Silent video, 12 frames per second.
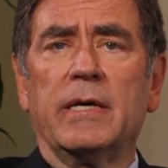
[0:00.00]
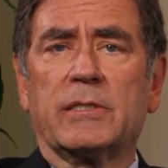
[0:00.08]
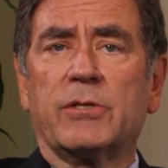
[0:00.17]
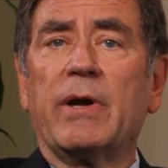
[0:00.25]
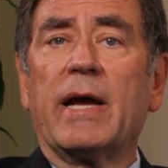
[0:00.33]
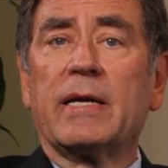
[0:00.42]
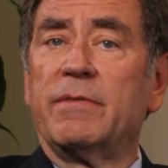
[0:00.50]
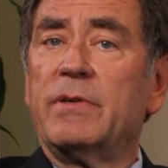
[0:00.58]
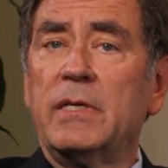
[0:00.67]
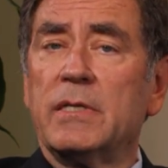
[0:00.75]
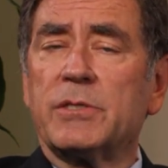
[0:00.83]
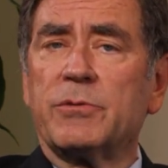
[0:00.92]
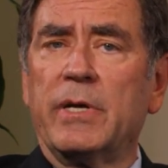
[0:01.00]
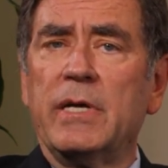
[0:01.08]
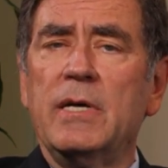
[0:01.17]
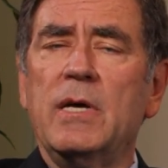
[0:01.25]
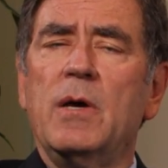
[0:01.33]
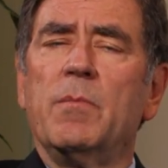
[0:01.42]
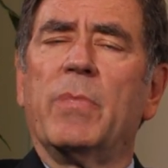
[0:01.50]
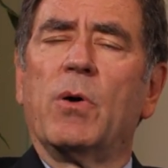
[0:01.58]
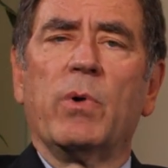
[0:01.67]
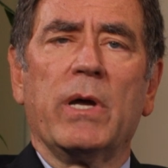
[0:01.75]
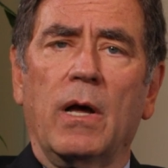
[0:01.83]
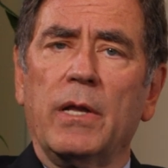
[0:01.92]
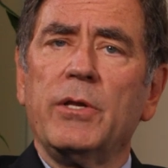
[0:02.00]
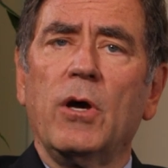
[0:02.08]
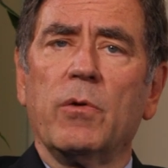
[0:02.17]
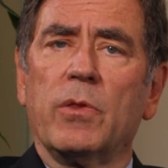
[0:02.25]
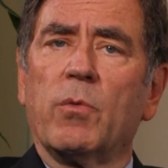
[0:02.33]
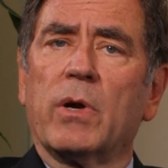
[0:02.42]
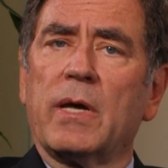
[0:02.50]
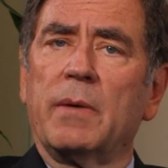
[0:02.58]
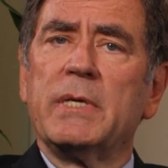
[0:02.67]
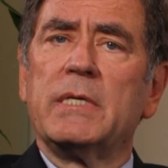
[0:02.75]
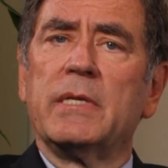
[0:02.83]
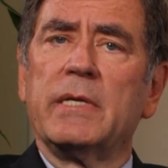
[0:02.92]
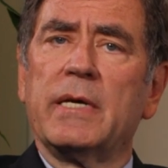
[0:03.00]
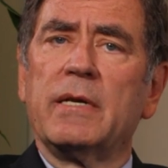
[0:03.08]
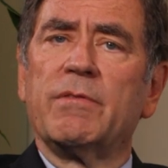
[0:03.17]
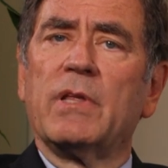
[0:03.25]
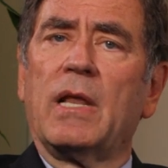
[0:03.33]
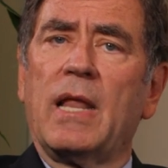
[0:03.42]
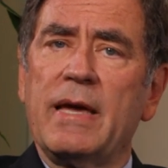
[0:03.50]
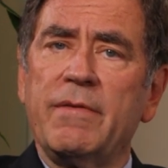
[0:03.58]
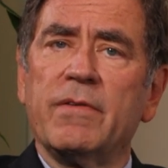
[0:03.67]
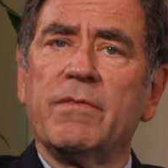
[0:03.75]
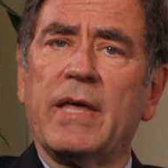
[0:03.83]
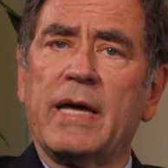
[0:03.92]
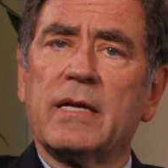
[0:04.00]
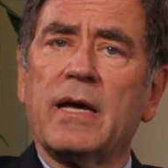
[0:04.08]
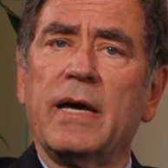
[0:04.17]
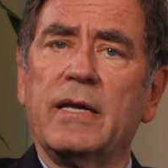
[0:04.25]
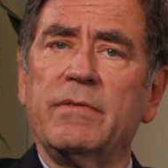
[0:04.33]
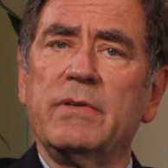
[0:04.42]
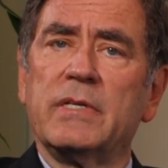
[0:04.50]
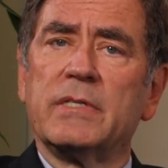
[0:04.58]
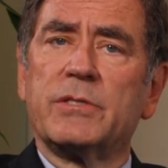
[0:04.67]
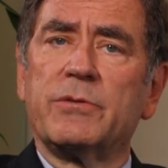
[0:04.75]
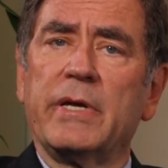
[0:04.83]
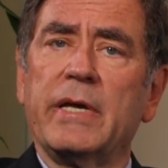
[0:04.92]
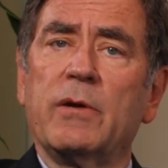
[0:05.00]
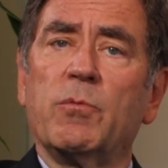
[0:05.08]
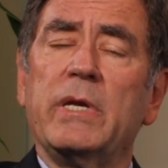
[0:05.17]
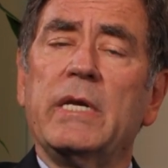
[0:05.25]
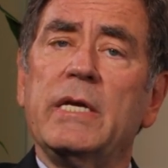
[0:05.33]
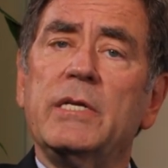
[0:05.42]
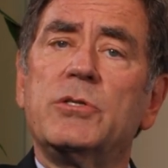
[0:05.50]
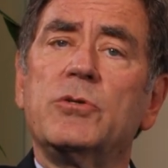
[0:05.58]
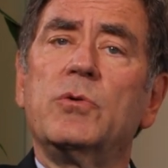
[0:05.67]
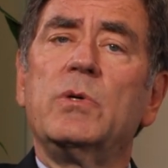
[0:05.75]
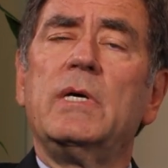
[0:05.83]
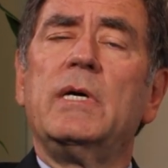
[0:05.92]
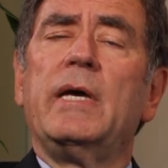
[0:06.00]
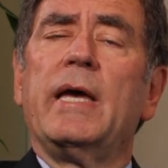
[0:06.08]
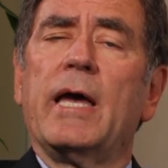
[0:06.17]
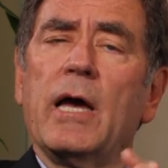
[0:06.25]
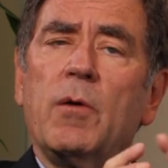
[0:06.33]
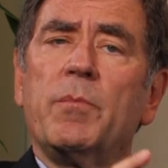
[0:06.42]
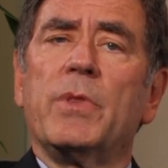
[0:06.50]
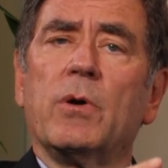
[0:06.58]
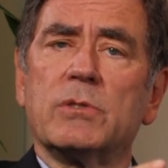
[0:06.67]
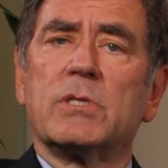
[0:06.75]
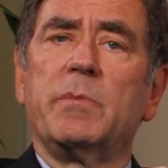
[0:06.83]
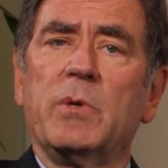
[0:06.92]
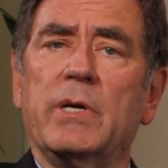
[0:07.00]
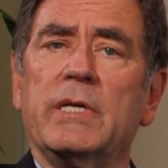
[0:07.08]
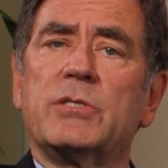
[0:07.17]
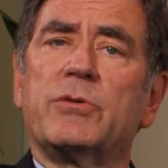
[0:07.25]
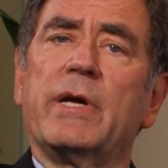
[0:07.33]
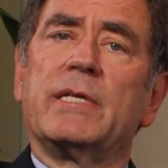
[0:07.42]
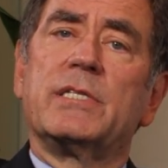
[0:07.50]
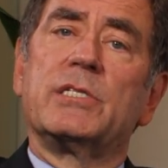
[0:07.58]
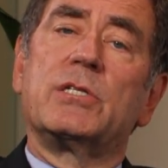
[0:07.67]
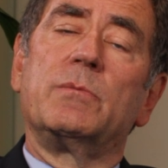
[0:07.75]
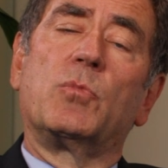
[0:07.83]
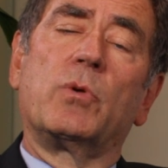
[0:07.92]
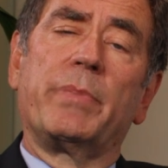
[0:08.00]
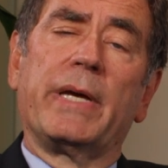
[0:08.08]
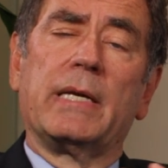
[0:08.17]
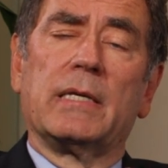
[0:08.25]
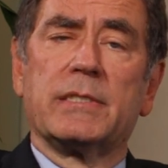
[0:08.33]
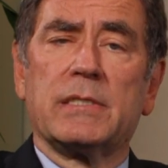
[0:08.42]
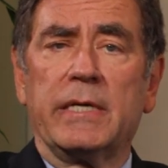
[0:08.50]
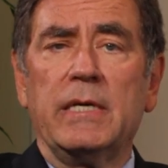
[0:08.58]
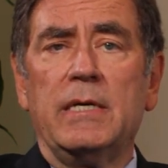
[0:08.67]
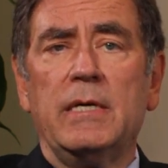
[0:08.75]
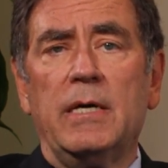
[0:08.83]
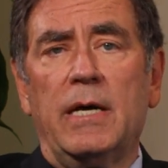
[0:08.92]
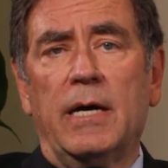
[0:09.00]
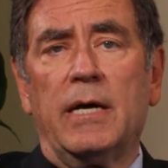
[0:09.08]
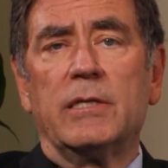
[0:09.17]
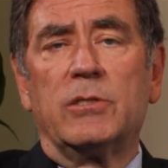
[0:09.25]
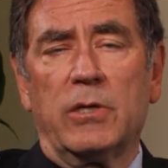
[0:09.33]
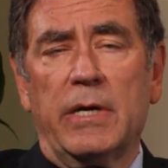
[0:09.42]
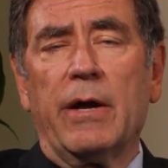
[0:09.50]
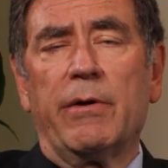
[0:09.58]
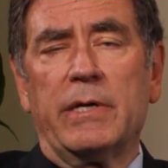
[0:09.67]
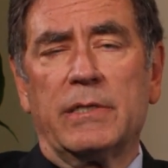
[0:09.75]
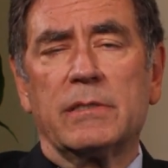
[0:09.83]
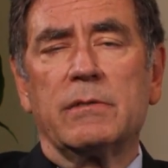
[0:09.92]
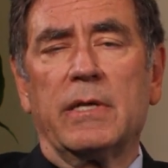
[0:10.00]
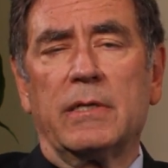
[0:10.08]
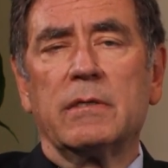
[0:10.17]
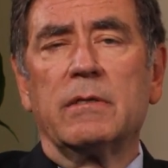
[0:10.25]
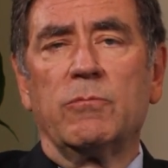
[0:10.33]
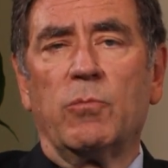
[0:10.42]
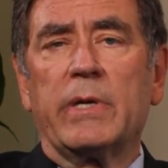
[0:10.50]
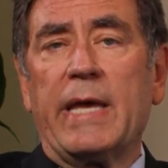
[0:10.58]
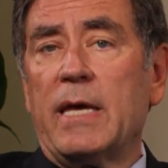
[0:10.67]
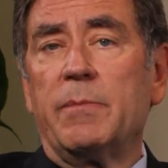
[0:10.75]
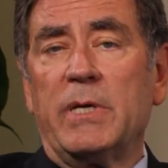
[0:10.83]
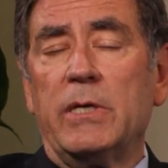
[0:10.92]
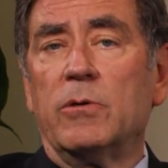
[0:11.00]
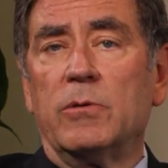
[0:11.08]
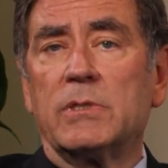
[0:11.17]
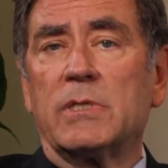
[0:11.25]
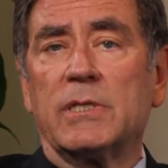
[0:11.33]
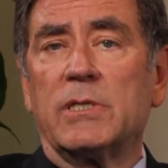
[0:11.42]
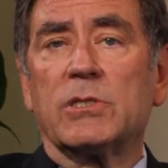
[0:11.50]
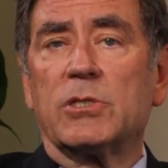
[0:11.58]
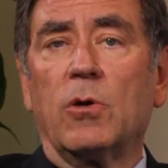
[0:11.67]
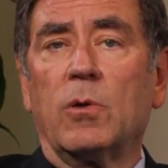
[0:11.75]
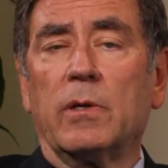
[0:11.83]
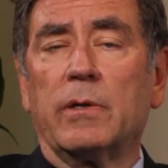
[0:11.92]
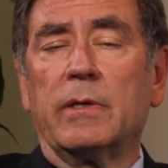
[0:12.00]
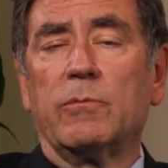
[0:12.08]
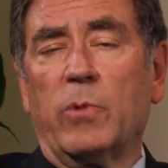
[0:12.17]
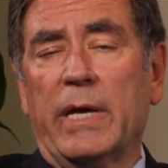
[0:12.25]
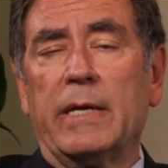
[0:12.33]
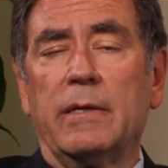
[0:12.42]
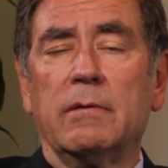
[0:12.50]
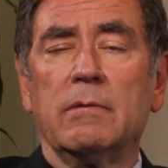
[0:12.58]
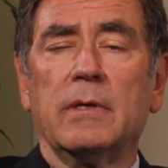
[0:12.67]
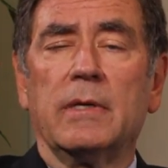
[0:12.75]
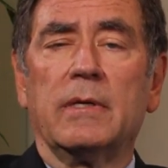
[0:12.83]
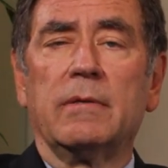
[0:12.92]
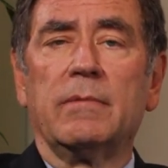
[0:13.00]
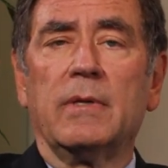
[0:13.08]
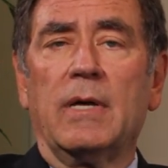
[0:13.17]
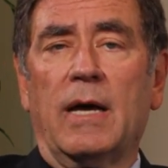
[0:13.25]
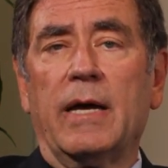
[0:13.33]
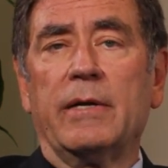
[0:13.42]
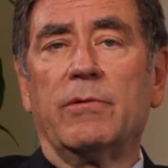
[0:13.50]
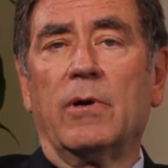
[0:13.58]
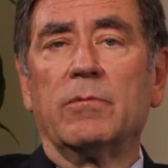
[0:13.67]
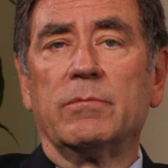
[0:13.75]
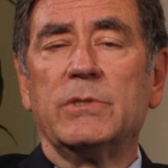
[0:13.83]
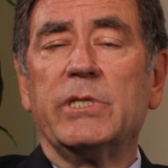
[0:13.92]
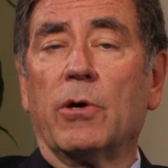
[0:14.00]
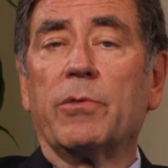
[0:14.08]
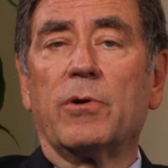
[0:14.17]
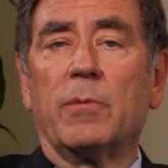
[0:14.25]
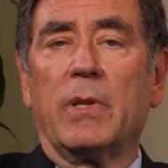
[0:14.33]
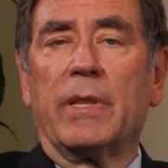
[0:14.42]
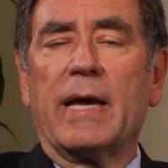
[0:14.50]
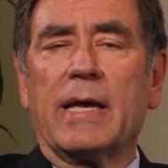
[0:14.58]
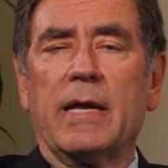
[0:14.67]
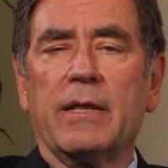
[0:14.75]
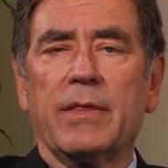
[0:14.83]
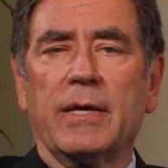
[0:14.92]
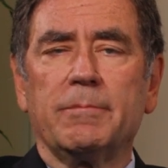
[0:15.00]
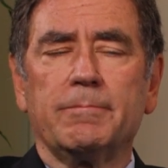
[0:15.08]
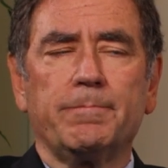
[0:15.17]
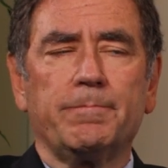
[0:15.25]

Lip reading: extractive industry. But we all know that we're coming to the end of the life of that kind of industry, and we need to help those communities transition more painlessly to areas that can be used, such as solar, wind, hydro, geothermal, that kind of thing.